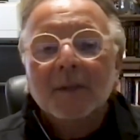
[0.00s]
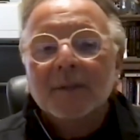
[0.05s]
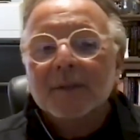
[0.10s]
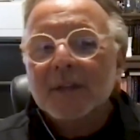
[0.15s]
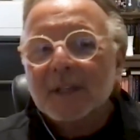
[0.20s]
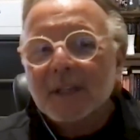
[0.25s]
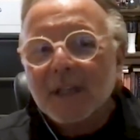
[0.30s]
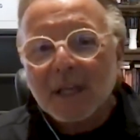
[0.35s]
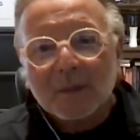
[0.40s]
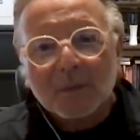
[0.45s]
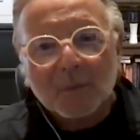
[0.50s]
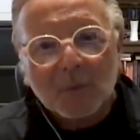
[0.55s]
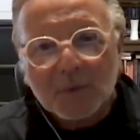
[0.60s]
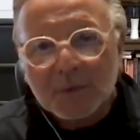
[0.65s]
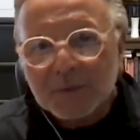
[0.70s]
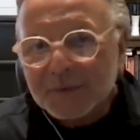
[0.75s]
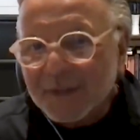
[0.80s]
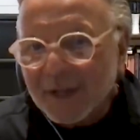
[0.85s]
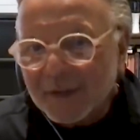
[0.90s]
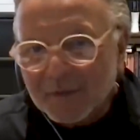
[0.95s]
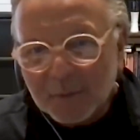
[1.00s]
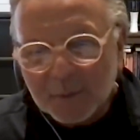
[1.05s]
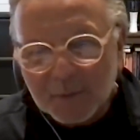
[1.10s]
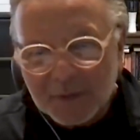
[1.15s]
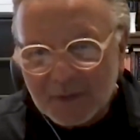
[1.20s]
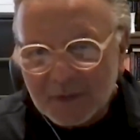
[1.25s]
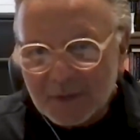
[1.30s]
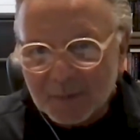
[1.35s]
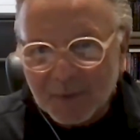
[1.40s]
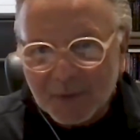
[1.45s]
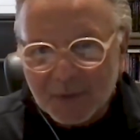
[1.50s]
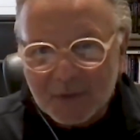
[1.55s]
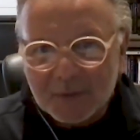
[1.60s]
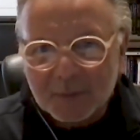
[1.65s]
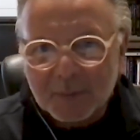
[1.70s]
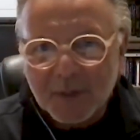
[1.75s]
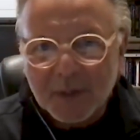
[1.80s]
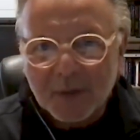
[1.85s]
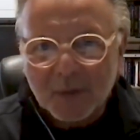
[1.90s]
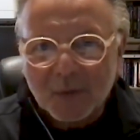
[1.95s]
that, again, will never be
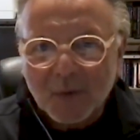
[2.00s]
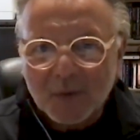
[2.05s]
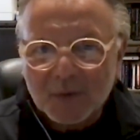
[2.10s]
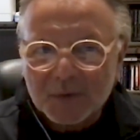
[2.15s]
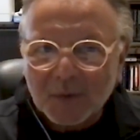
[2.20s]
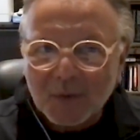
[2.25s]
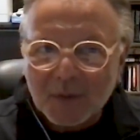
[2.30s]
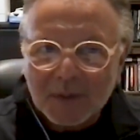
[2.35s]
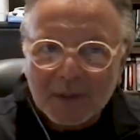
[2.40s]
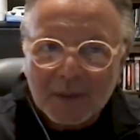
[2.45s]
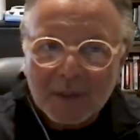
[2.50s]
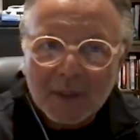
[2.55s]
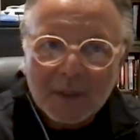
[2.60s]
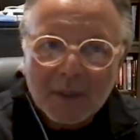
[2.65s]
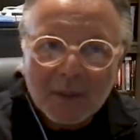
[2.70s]
experienced by a RoseWater